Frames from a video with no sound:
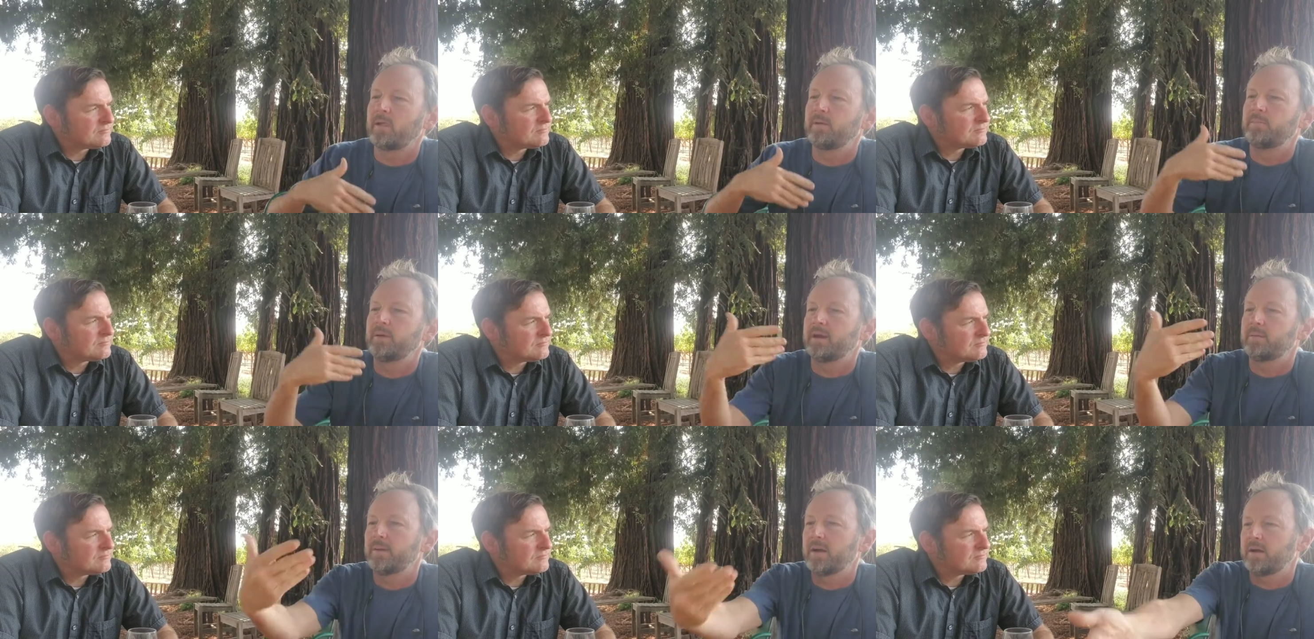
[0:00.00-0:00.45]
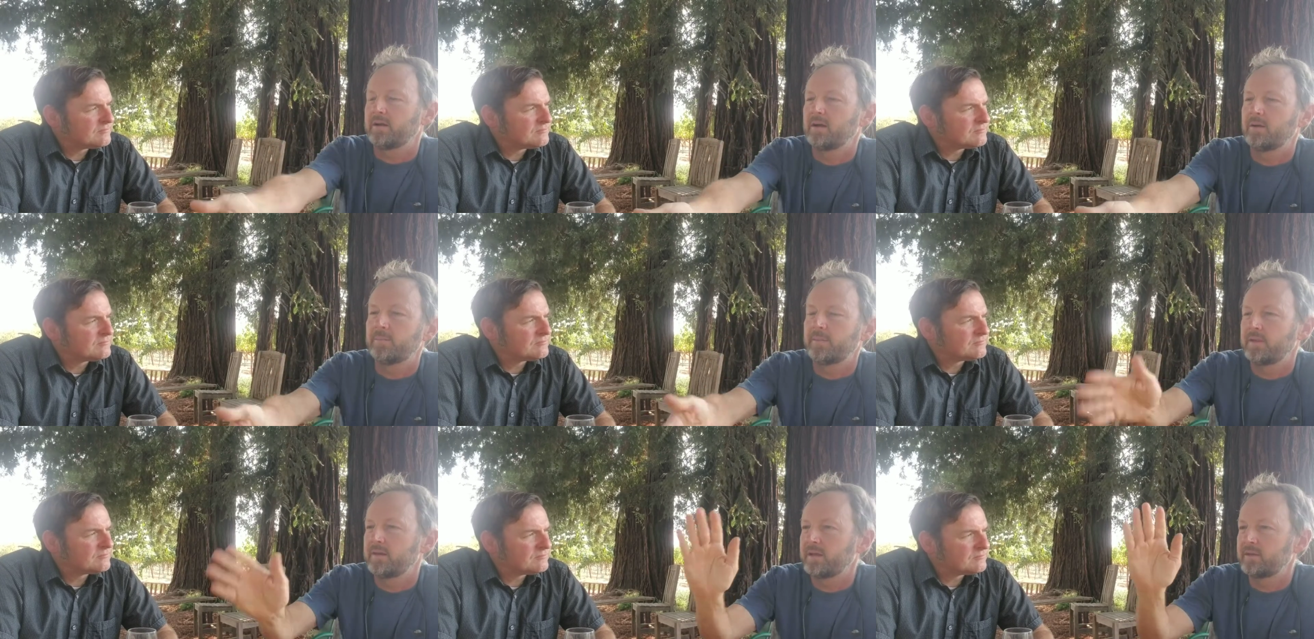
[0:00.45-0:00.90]
Speaker 1: pick back
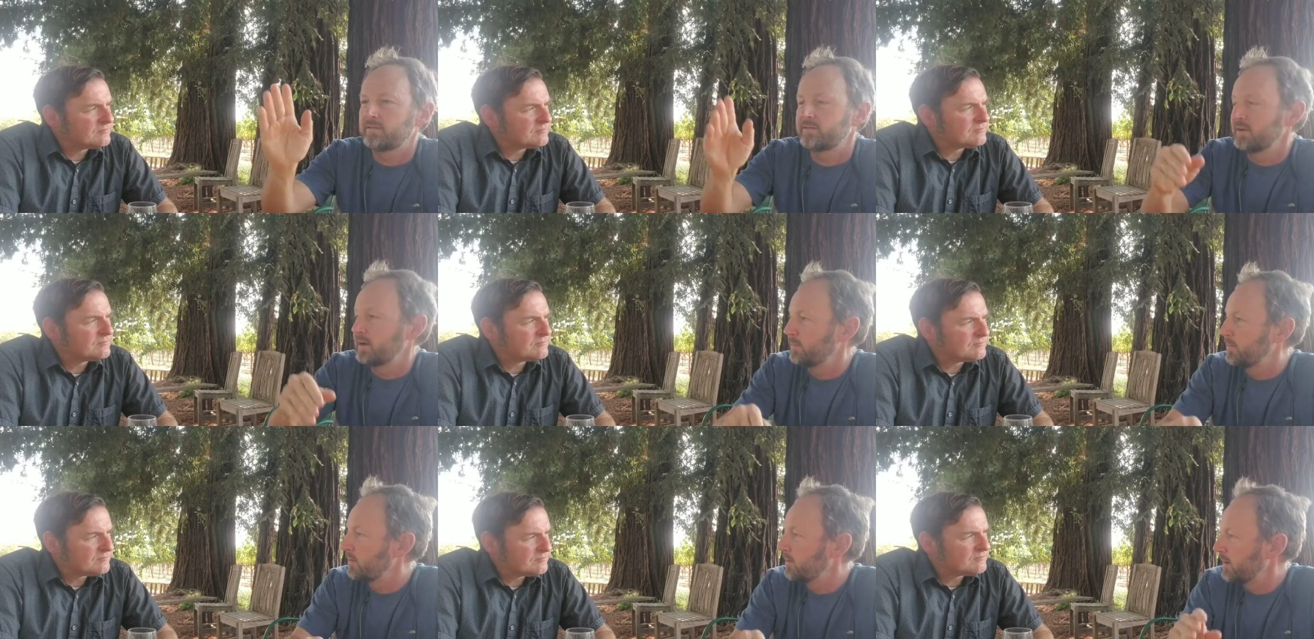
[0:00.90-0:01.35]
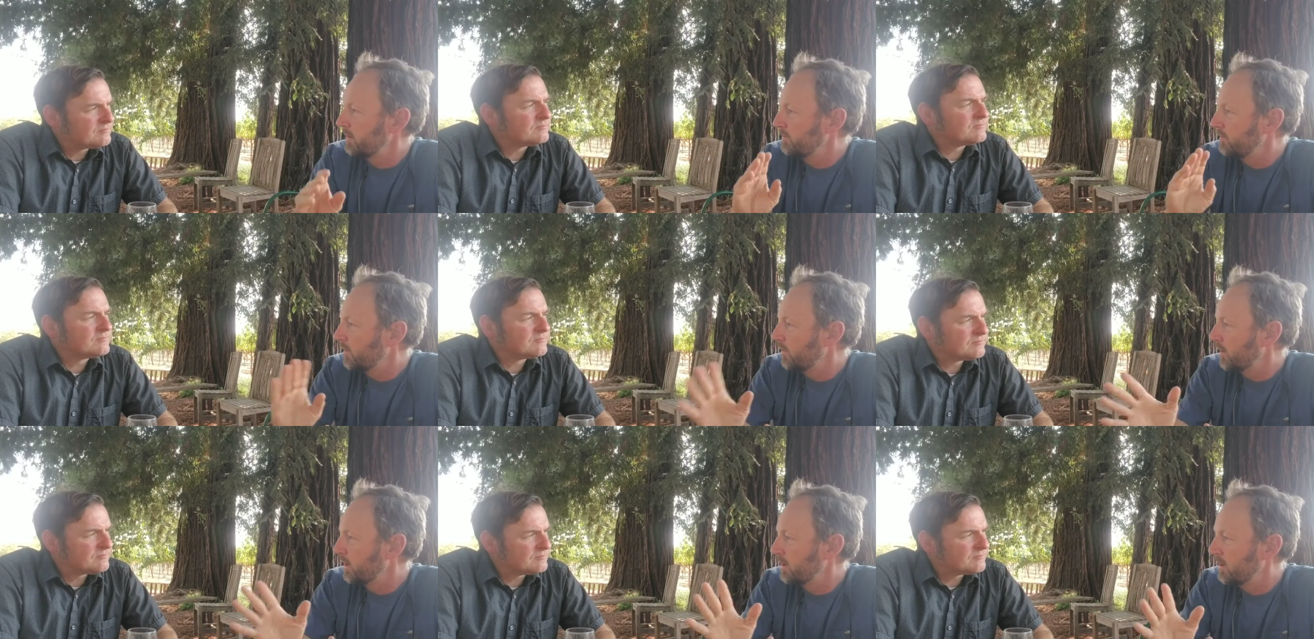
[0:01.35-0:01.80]
up the next summer. I have
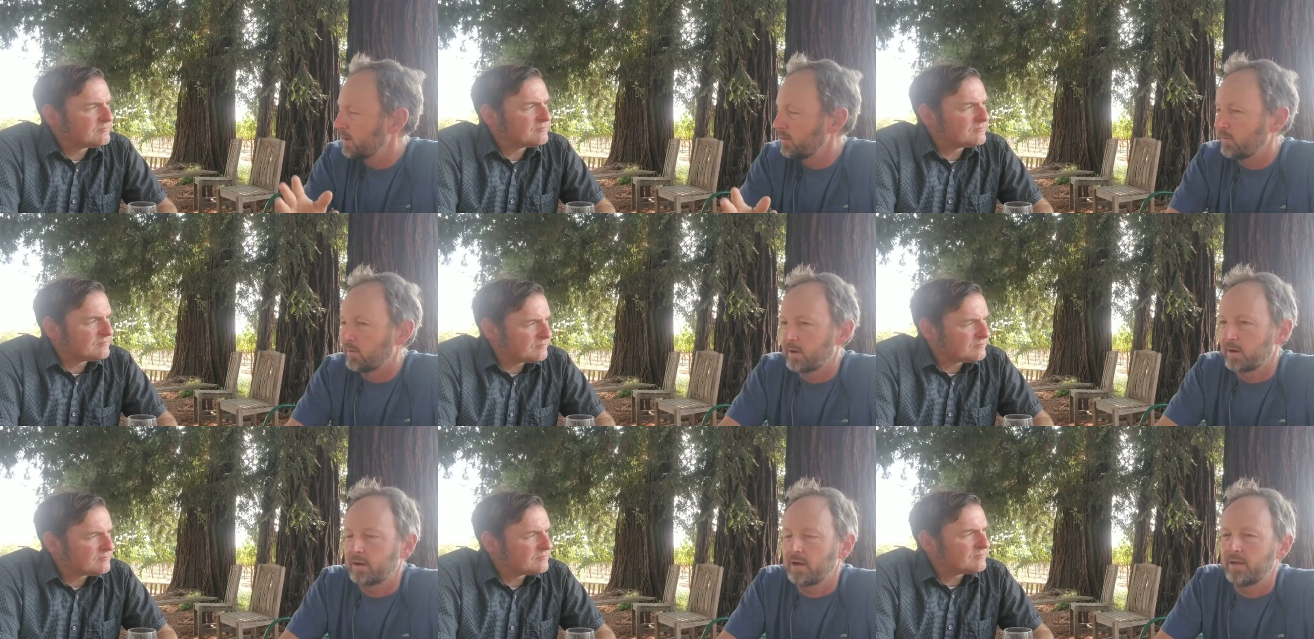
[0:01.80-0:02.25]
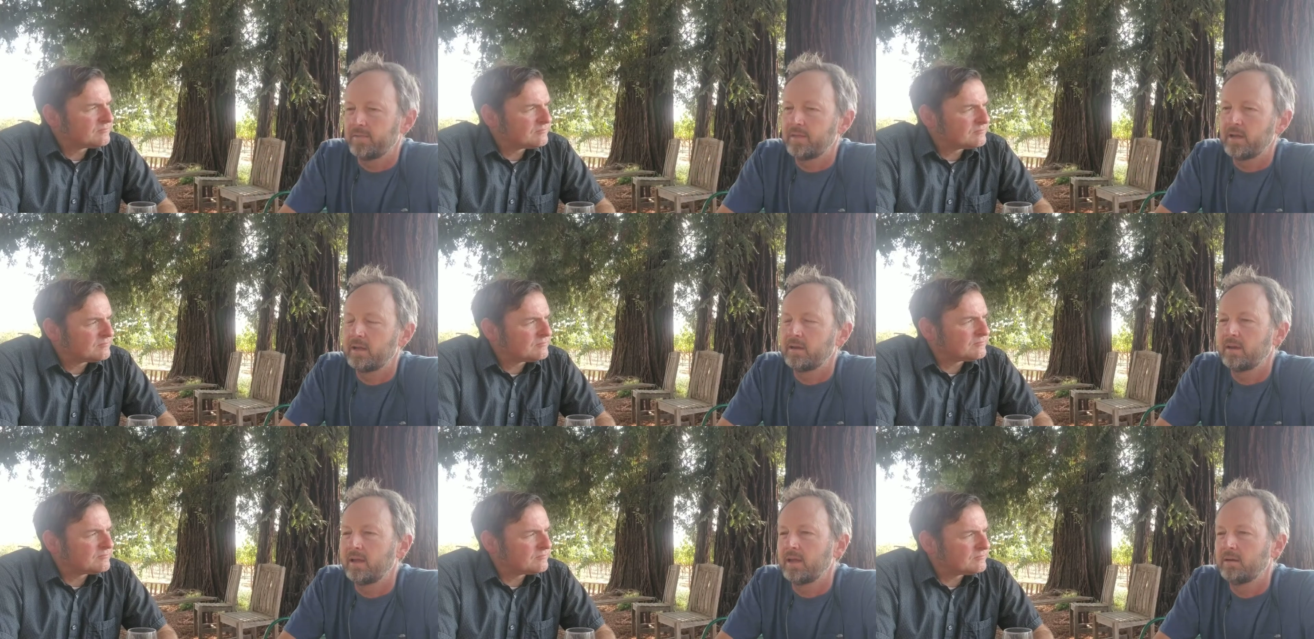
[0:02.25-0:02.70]
no idea where it got
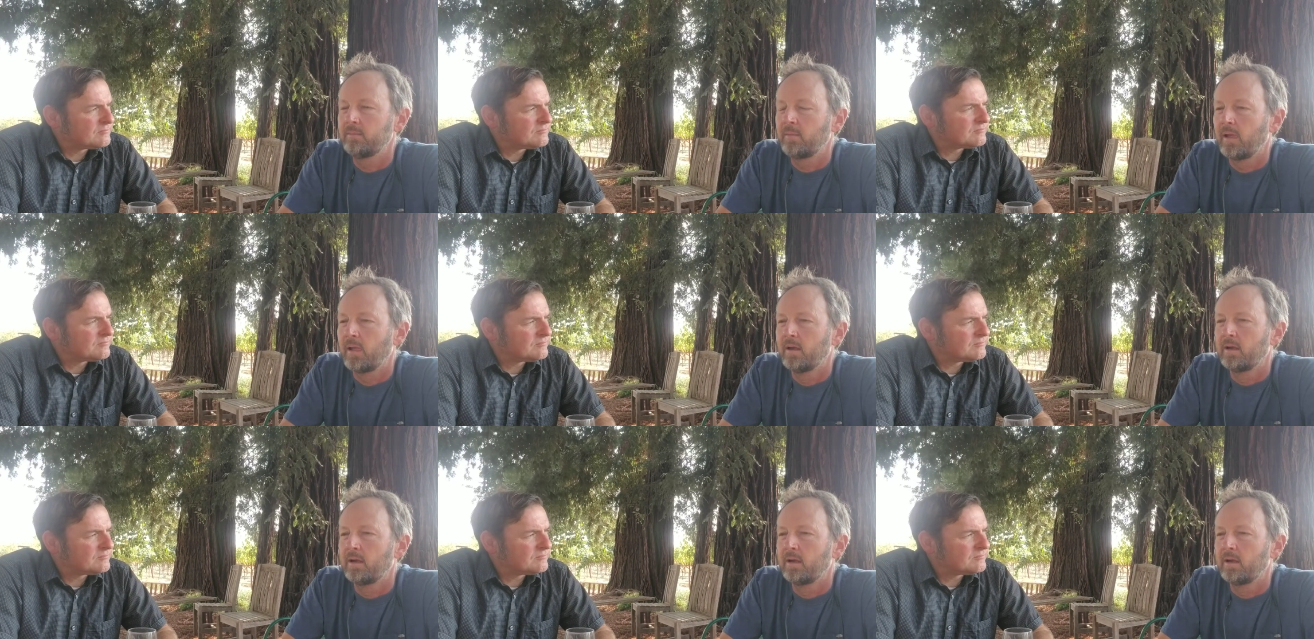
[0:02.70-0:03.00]
that name,